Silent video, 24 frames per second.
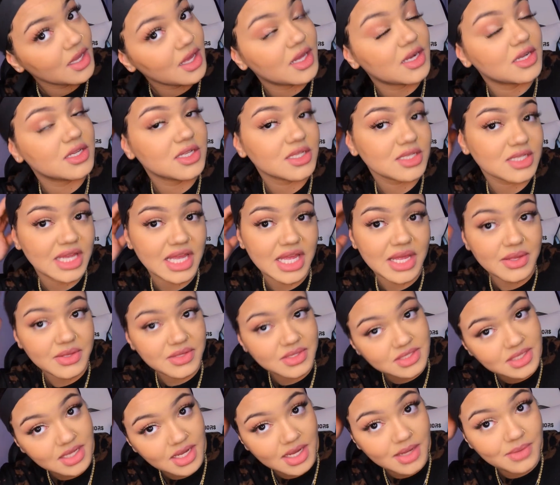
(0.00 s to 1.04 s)
Kind of just let
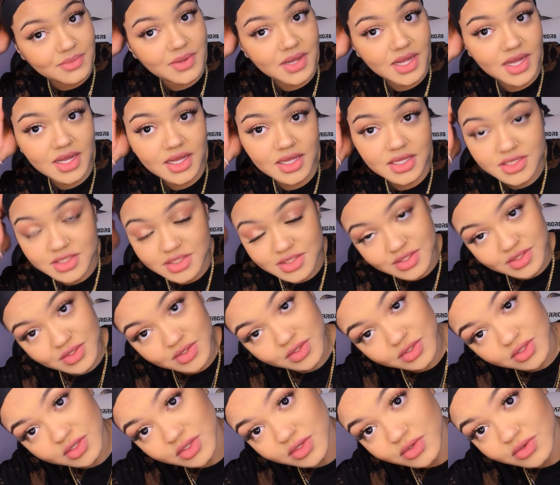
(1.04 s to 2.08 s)
time pass.
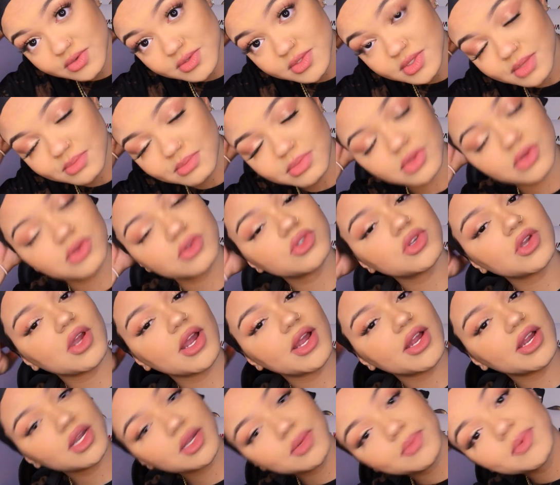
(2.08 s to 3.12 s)
You can use a blow
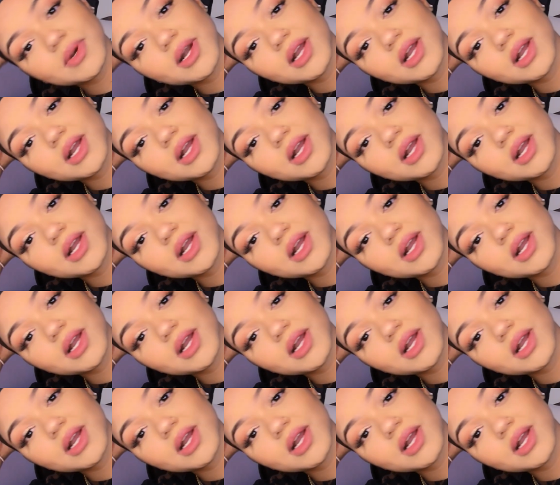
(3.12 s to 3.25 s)
dryer,